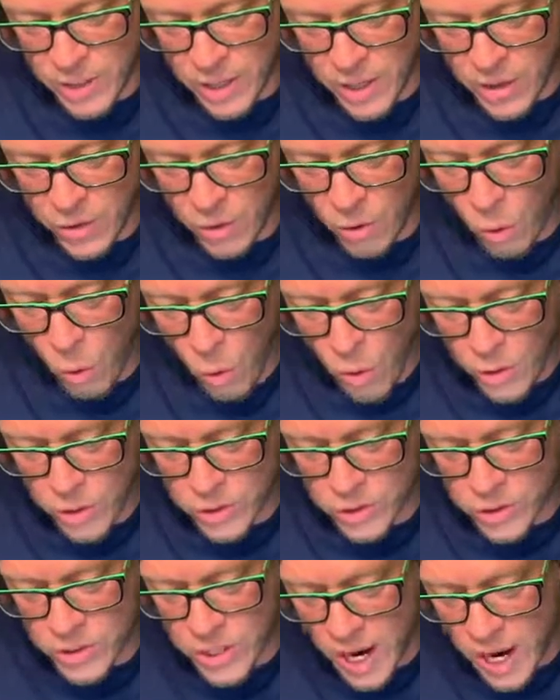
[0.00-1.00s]
under
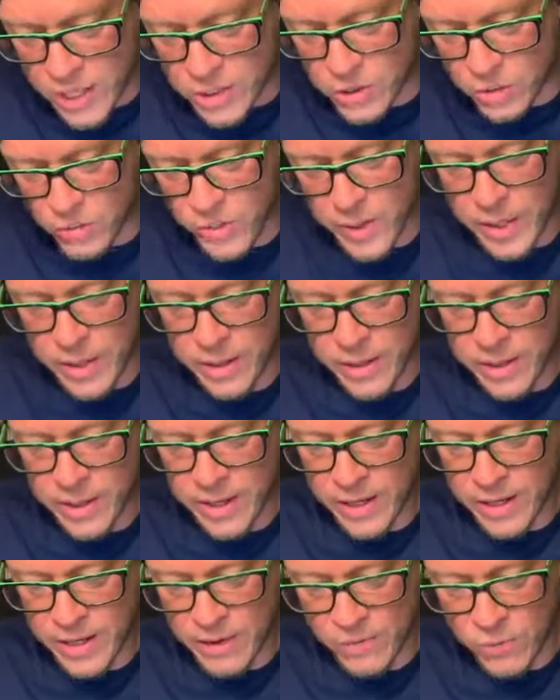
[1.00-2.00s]
orders not to win."
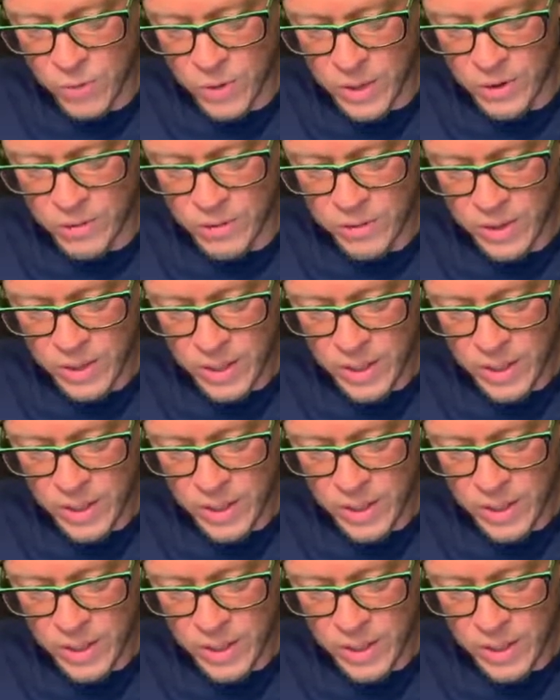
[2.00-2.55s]
End of quote.